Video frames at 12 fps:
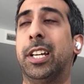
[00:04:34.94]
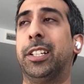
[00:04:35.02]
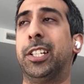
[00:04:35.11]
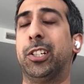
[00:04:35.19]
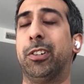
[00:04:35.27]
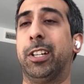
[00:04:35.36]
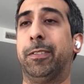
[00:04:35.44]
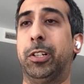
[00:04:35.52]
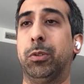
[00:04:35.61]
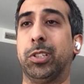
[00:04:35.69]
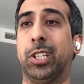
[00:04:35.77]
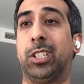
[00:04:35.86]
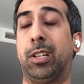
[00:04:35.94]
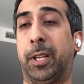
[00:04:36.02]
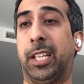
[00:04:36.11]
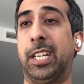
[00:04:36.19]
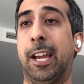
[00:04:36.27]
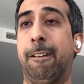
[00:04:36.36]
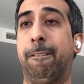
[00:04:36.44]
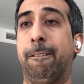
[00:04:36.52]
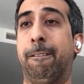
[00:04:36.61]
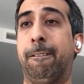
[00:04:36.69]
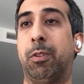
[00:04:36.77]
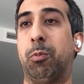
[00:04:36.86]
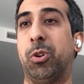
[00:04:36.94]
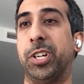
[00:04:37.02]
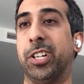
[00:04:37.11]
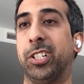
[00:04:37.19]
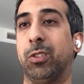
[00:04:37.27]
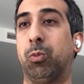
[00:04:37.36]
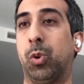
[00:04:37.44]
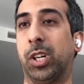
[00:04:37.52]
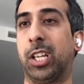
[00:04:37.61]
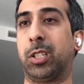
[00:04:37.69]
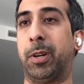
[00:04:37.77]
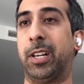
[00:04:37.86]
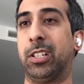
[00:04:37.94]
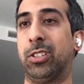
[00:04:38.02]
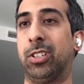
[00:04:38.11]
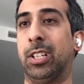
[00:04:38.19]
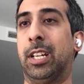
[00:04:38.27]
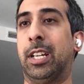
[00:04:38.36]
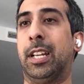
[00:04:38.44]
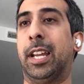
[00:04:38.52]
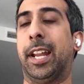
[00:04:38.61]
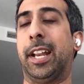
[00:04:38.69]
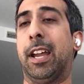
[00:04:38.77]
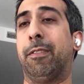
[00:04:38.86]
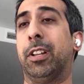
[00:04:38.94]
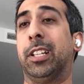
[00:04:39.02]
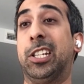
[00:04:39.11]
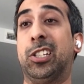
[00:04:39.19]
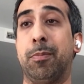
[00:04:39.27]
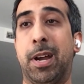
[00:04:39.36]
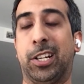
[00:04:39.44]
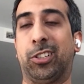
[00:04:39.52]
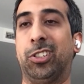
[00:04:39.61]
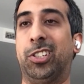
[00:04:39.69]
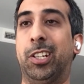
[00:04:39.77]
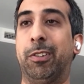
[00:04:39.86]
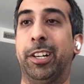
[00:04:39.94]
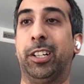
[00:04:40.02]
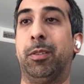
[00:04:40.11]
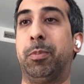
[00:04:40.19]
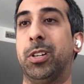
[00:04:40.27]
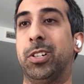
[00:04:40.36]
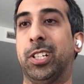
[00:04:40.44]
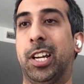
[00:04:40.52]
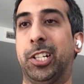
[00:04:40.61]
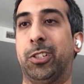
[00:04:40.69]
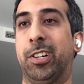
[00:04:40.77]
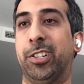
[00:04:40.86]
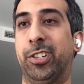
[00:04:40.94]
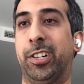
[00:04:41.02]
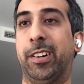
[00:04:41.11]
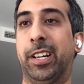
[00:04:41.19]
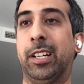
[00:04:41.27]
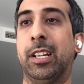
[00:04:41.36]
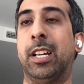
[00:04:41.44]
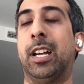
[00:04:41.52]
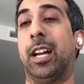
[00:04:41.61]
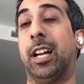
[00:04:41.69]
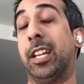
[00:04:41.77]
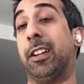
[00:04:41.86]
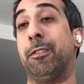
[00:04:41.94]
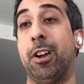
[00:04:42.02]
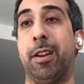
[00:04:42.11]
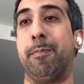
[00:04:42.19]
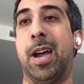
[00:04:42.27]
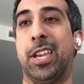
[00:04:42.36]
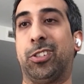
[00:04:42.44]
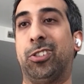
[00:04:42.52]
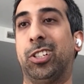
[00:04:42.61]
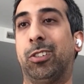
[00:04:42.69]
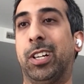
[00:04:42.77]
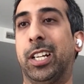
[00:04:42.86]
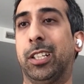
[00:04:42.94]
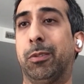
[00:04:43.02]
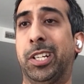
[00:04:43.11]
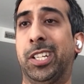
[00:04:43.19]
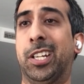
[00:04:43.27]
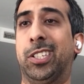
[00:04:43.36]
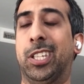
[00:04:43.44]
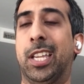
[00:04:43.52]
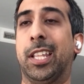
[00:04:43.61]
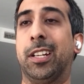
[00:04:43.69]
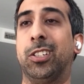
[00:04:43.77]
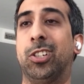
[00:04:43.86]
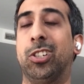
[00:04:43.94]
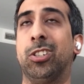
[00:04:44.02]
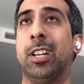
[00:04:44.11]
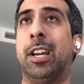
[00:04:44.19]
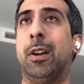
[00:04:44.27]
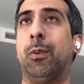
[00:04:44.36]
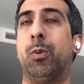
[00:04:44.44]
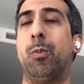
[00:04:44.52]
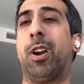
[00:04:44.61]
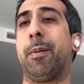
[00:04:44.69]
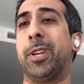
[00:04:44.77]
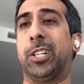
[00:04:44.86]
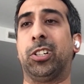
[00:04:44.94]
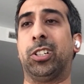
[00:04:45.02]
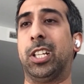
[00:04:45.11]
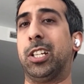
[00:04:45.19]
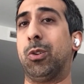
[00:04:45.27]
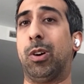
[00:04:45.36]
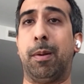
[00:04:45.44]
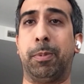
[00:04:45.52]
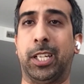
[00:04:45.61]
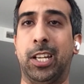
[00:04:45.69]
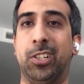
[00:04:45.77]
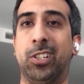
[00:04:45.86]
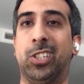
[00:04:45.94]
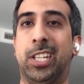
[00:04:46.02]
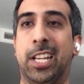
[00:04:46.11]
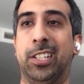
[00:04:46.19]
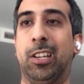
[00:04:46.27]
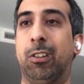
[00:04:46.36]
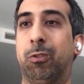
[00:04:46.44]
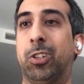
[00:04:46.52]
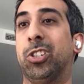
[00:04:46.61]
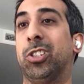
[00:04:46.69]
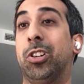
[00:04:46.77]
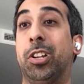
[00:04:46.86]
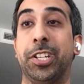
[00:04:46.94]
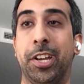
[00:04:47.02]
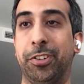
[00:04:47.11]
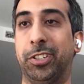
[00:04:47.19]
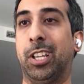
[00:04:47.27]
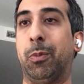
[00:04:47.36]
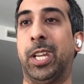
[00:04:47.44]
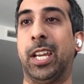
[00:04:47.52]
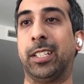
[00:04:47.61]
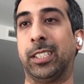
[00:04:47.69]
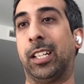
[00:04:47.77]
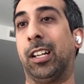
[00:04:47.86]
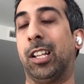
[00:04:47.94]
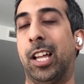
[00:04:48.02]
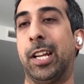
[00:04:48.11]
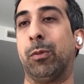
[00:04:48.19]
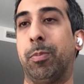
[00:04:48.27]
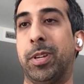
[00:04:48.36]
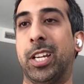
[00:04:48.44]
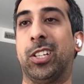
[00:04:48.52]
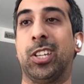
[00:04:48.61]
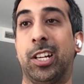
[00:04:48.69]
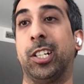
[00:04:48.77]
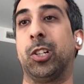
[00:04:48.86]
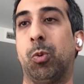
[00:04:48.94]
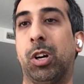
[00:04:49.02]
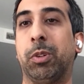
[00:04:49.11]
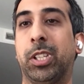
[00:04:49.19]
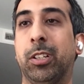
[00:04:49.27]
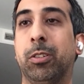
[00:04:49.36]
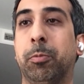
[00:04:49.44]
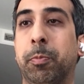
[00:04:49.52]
These are individuals that typically have 5 or more years of work experience and have at least a bachelor's degree in computer science or engineering, if not a master's degree. And the reason I say that is just we want to make sure that your application stands out versus all the others that we get, and that the client would be excited to work with you.